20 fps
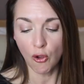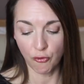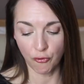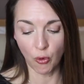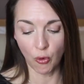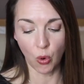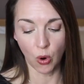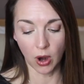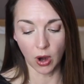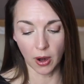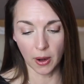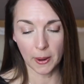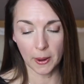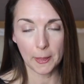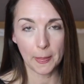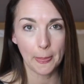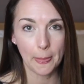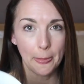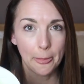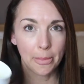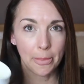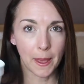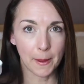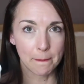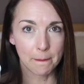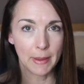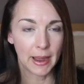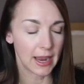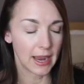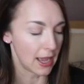for
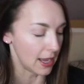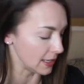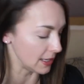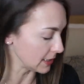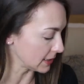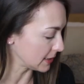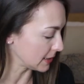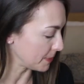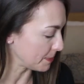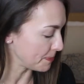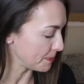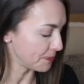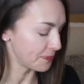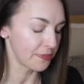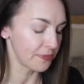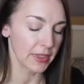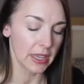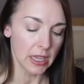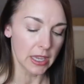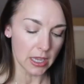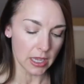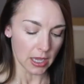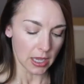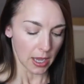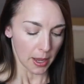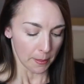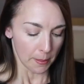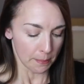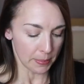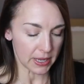my eyes,
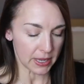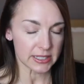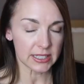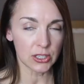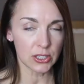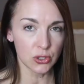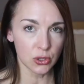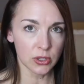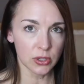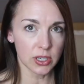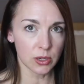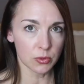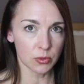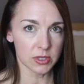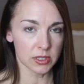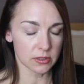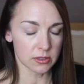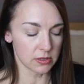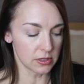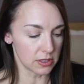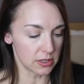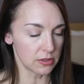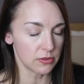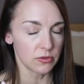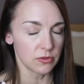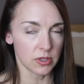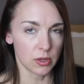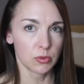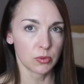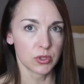because I knew that it was
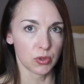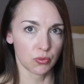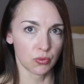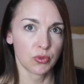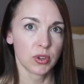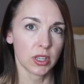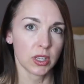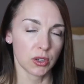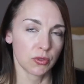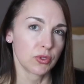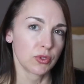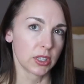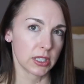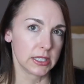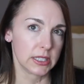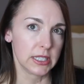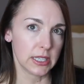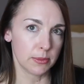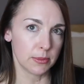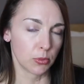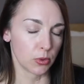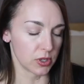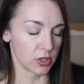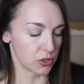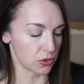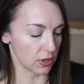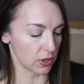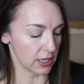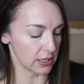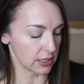a really, really deep
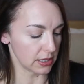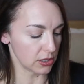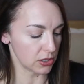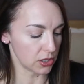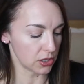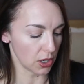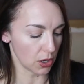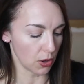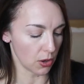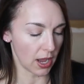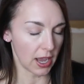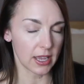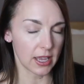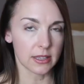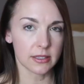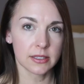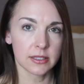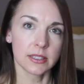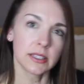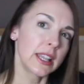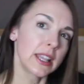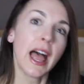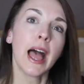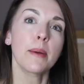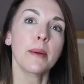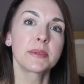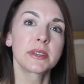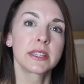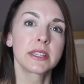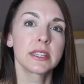moisturizing. So I
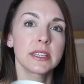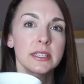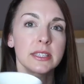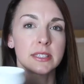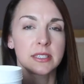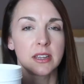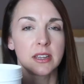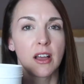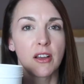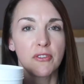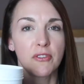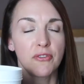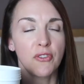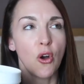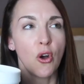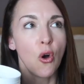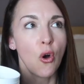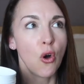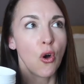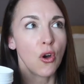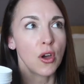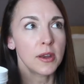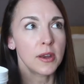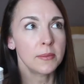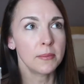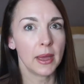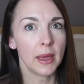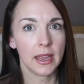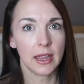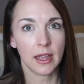slapped this stuff
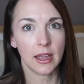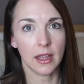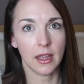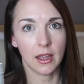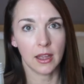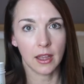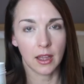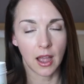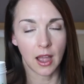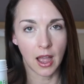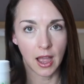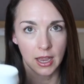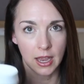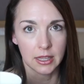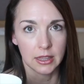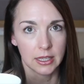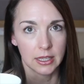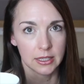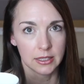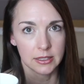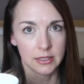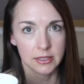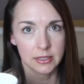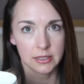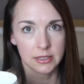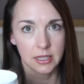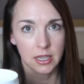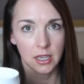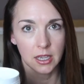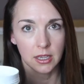on my
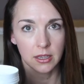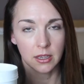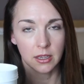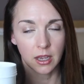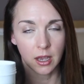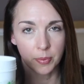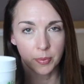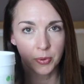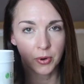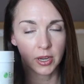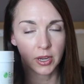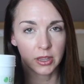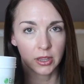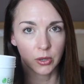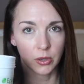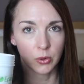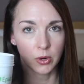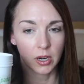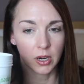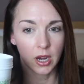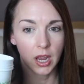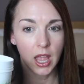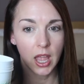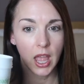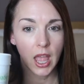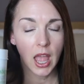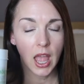eyelids, upper and lower,